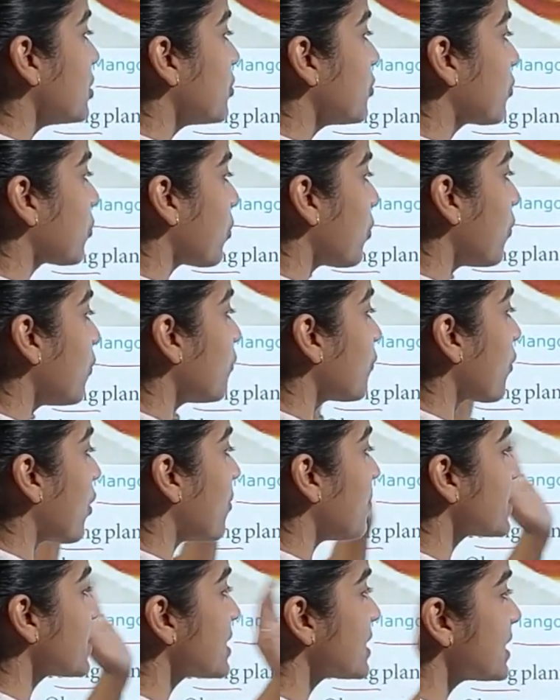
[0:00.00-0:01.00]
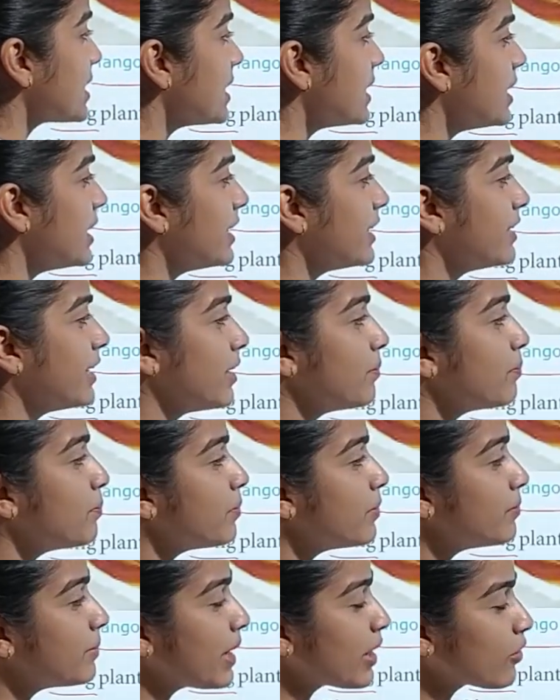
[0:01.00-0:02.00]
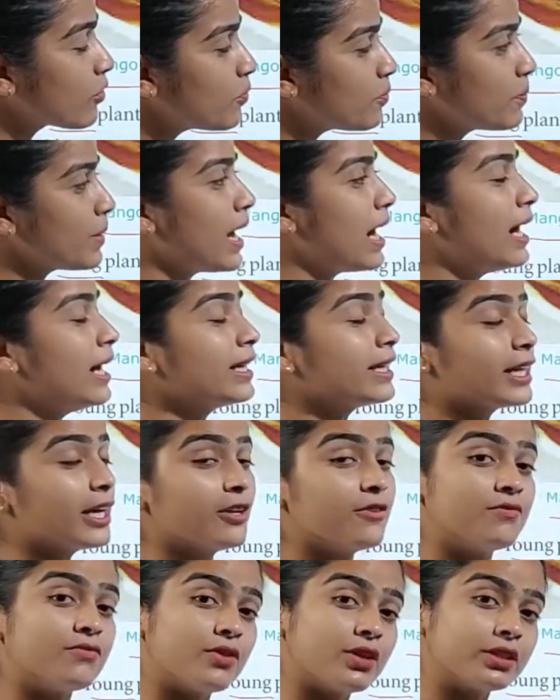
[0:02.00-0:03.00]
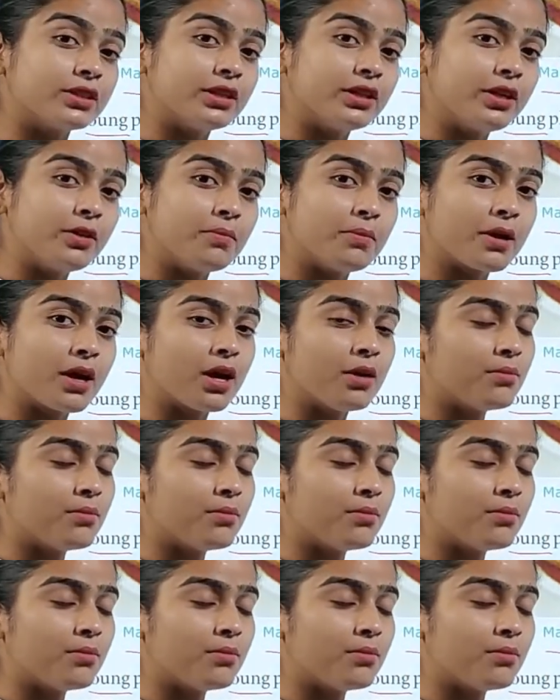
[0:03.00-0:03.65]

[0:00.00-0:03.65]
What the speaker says: grow from a seed, then mango plant, and further it become